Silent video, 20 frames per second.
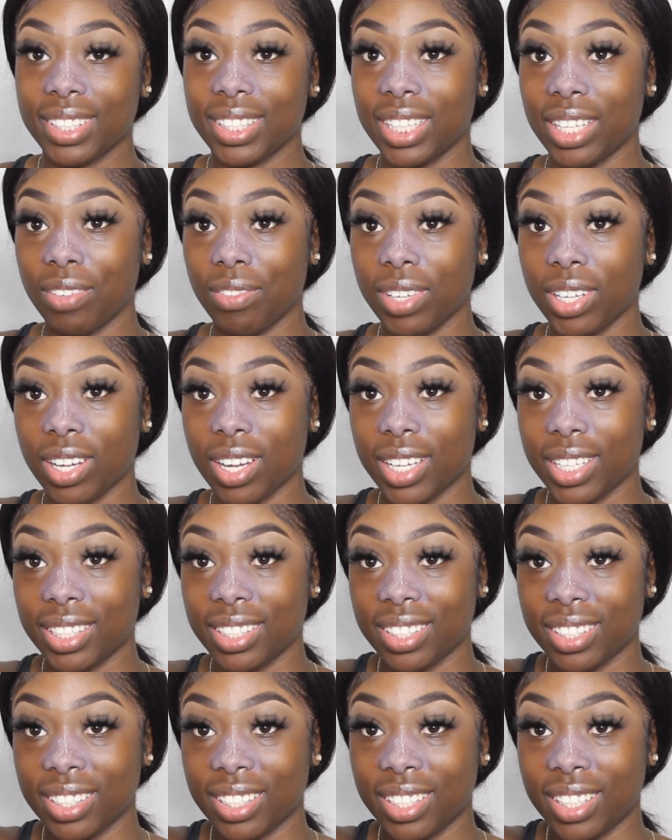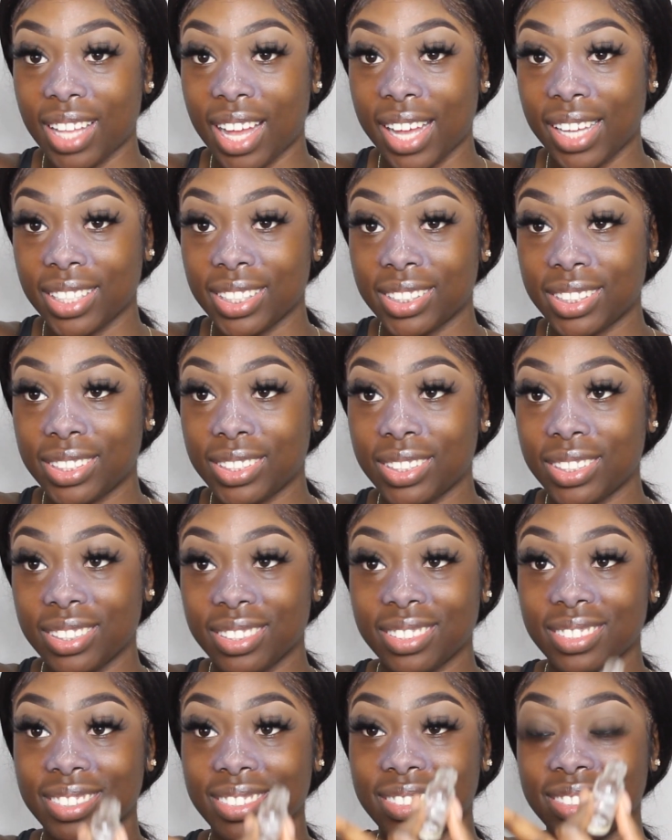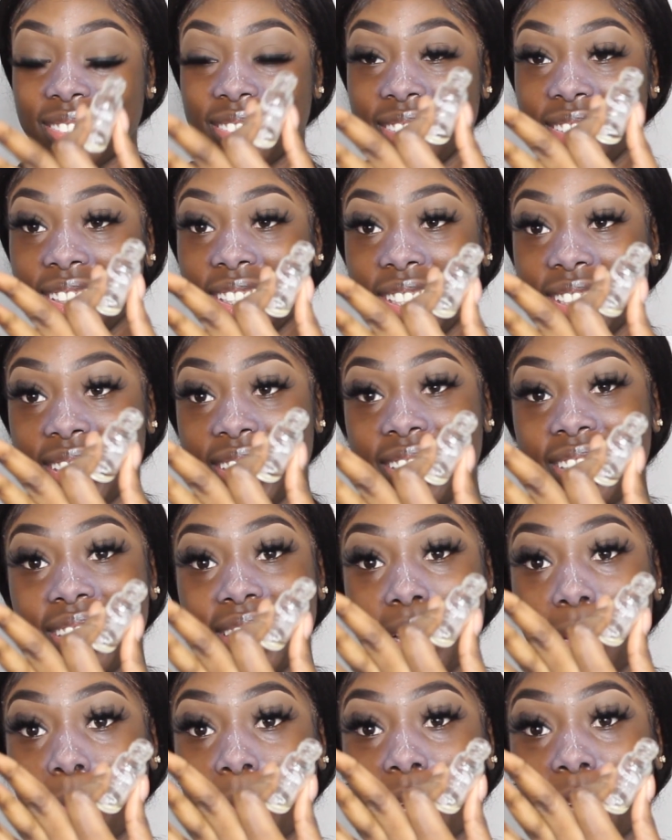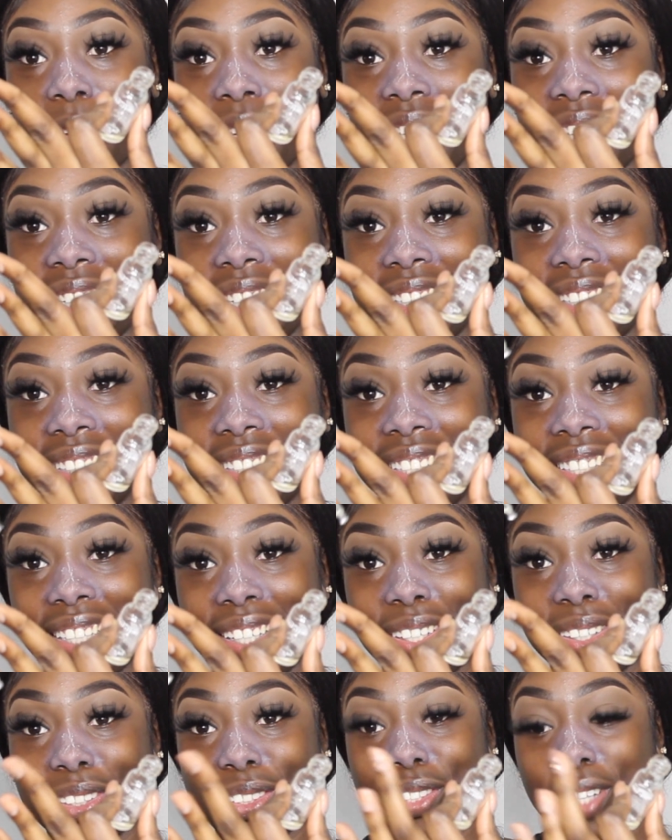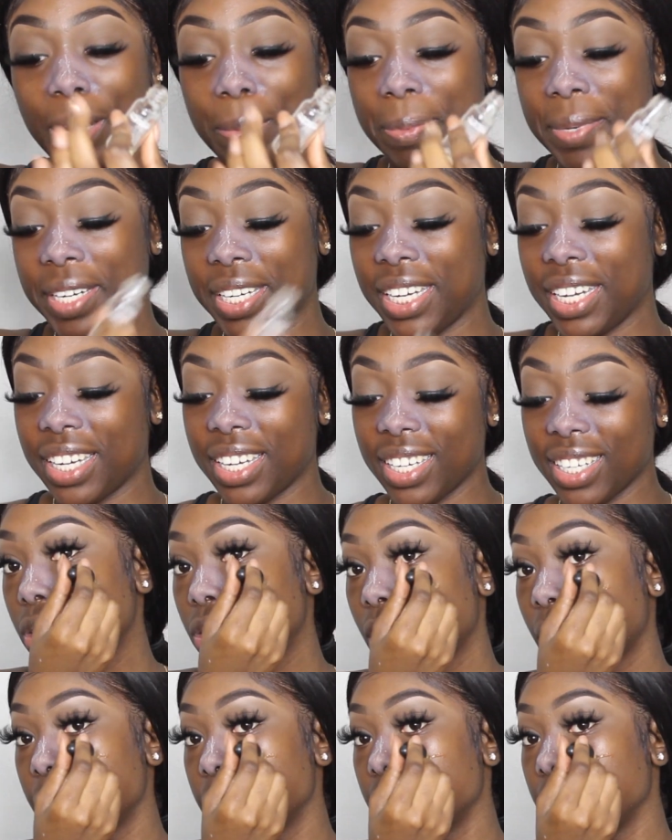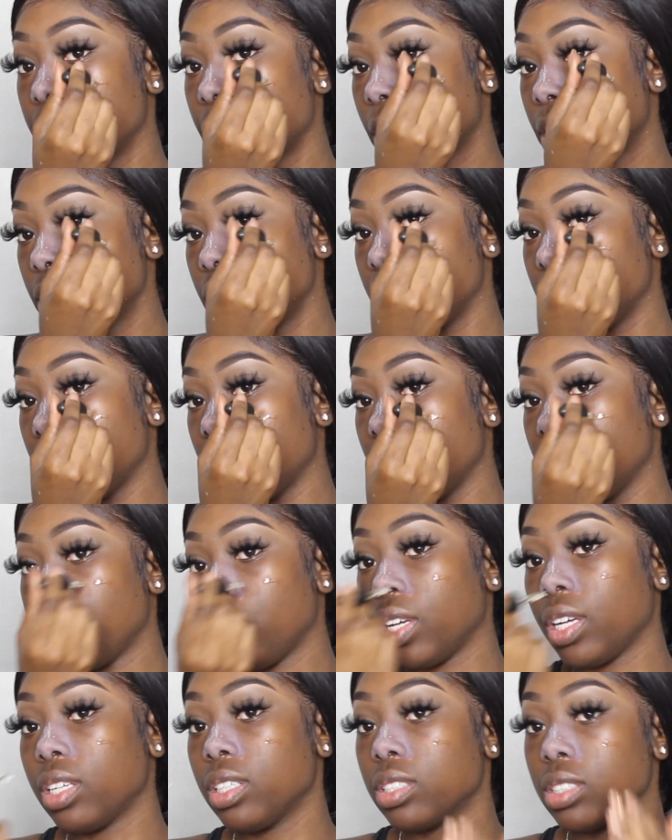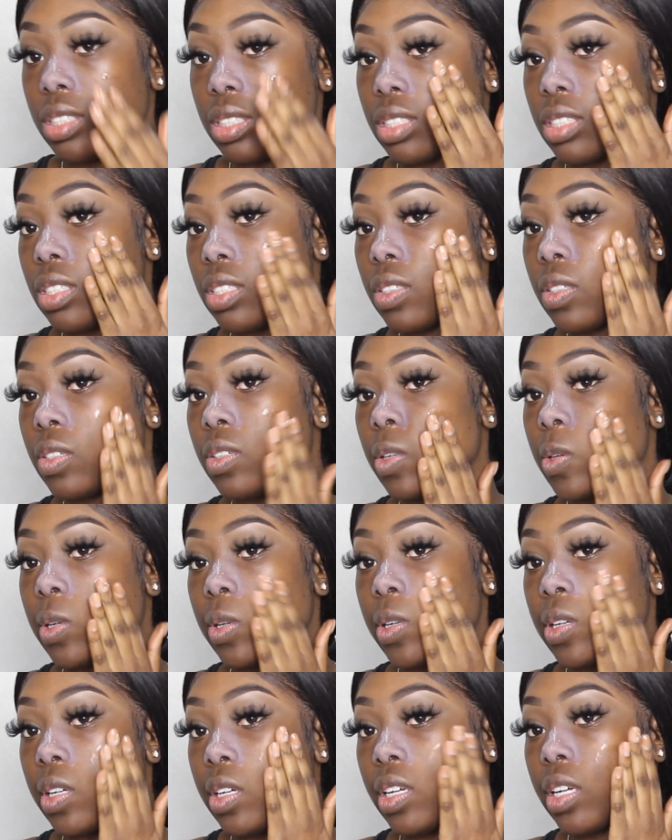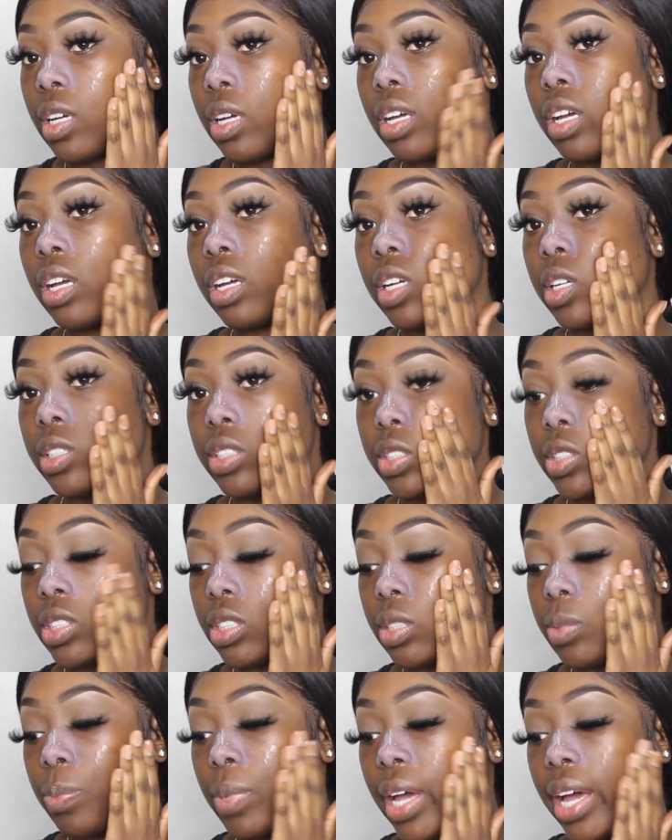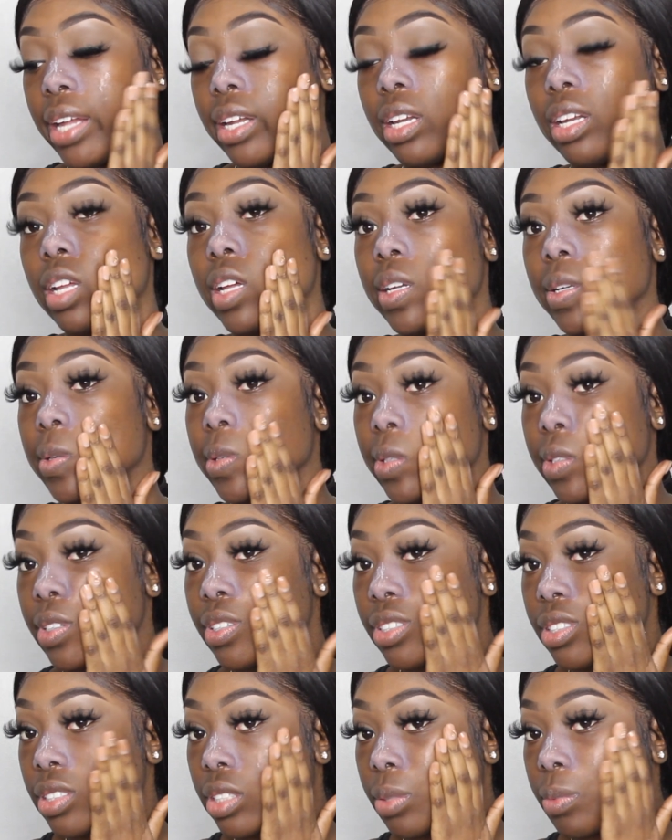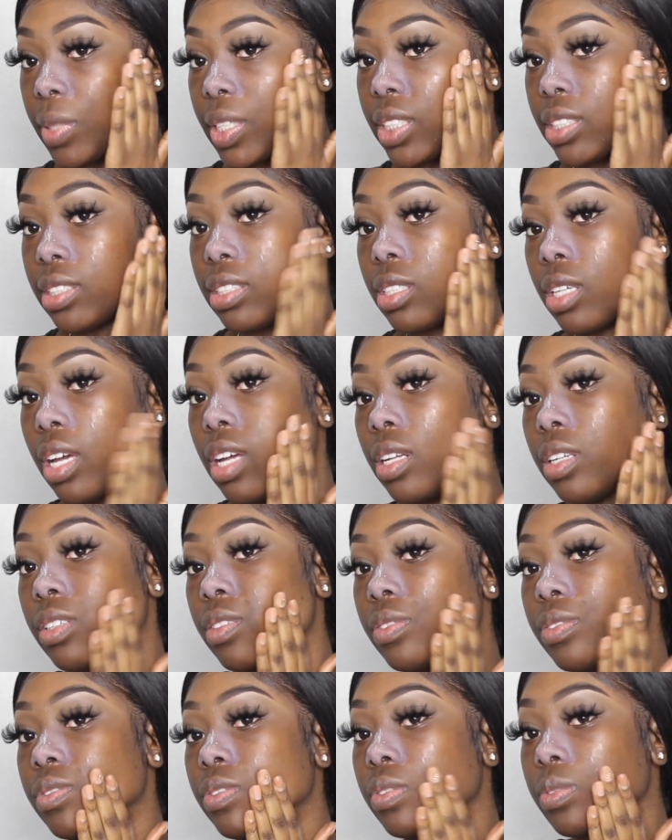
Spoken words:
living on the last amount in this little drop right here. Drop some onto my face and just pat it in to my skin.